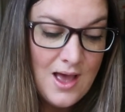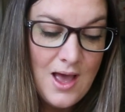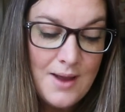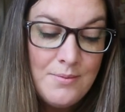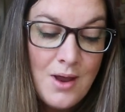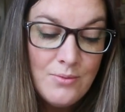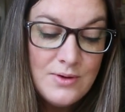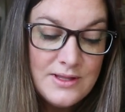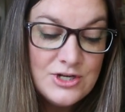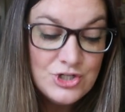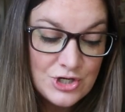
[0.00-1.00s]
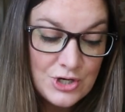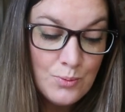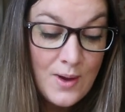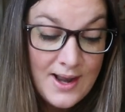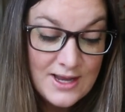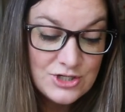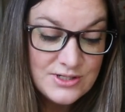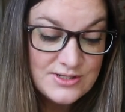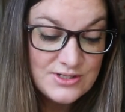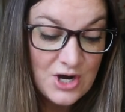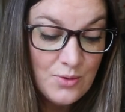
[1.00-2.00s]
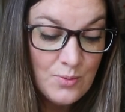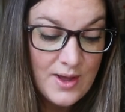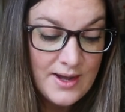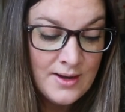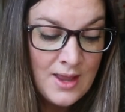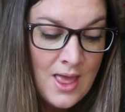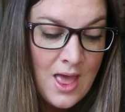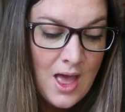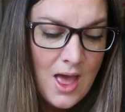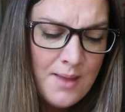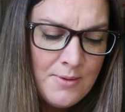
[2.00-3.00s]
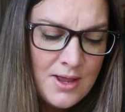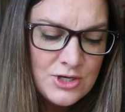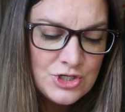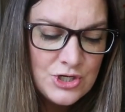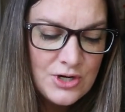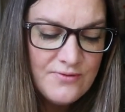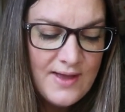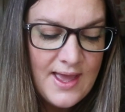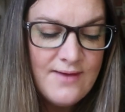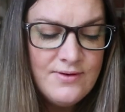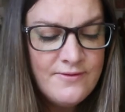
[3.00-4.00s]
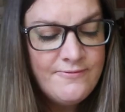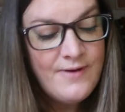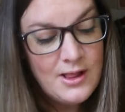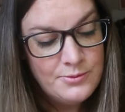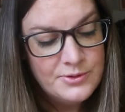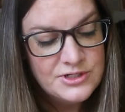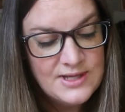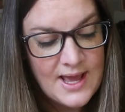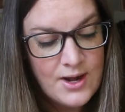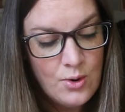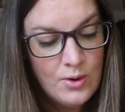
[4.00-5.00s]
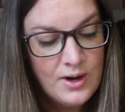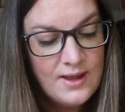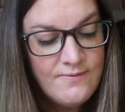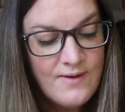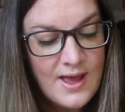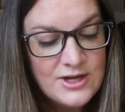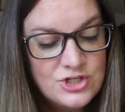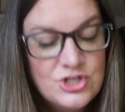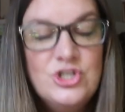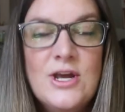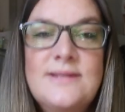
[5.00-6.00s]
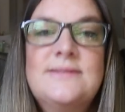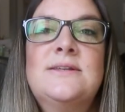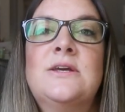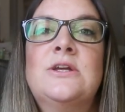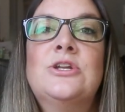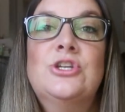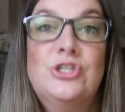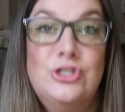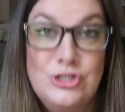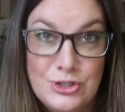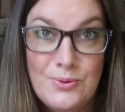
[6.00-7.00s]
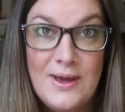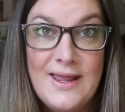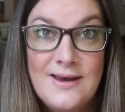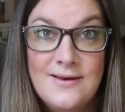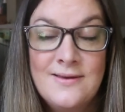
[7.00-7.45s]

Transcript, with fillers: I'm not really sure when I should start one. I'm not sure if I have enough followers yet or if I should just do it.